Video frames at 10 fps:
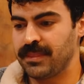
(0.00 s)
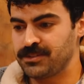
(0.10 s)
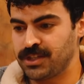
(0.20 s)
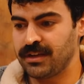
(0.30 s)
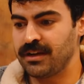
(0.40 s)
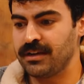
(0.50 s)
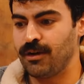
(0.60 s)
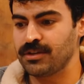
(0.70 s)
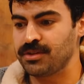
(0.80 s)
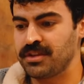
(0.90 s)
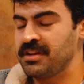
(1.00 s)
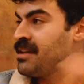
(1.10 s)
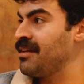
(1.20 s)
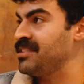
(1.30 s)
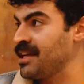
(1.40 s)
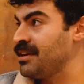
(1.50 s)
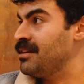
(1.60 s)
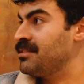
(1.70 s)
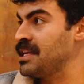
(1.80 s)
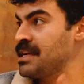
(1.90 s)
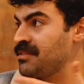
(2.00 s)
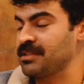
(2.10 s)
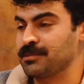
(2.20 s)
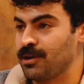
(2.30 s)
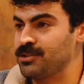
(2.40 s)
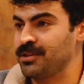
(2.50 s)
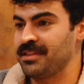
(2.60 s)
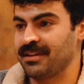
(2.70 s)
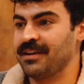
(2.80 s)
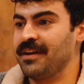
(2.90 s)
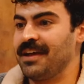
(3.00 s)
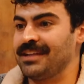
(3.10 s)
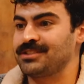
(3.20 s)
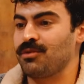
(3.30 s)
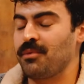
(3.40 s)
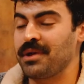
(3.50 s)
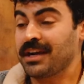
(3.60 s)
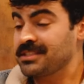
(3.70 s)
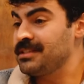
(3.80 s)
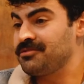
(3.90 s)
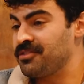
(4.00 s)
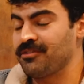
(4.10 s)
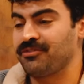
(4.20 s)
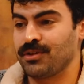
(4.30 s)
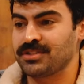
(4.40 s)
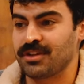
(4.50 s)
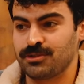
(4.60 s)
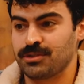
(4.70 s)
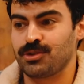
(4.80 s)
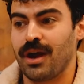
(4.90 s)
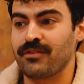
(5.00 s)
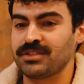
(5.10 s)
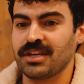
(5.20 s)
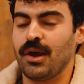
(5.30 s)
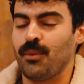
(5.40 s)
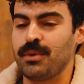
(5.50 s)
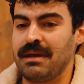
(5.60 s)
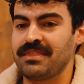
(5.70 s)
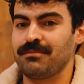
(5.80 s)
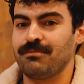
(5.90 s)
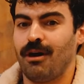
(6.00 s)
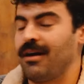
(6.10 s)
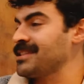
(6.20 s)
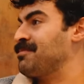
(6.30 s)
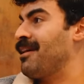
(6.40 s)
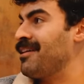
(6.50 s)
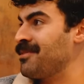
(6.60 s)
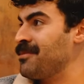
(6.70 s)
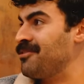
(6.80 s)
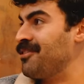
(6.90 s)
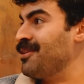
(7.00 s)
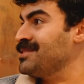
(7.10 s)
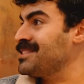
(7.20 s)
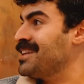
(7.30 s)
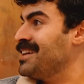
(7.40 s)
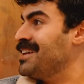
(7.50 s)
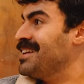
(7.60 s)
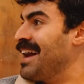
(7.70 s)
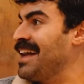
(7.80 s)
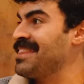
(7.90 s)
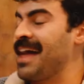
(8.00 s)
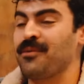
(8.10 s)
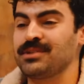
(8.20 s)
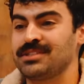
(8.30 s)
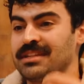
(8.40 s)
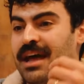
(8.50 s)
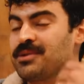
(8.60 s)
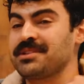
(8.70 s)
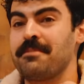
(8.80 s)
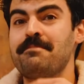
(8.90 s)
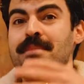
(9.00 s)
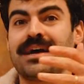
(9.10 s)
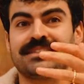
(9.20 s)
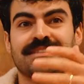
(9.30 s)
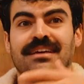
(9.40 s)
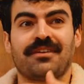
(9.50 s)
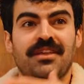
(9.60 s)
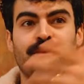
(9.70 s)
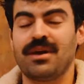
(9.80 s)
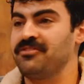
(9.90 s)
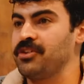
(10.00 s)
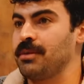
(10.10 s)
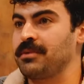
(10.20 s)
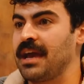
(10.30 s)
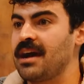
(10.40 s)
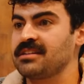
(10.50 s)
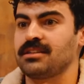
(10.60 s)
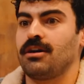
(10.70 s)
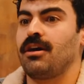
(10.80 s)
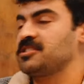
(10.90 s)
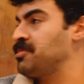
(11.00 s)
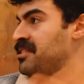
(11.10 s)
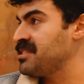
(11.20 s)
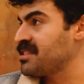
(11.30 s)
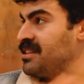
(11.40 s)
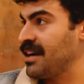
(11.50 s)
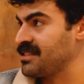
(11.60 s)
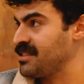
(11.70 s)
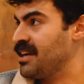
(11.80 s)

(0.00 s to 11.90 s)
China, and also they didn't have data, they didn't have SIM cards or anything. And so, what we actually for the first hundred drivers, we made them hotspot from their phones and that was that was a mess like if they went and filled up gas the hotspot disconnects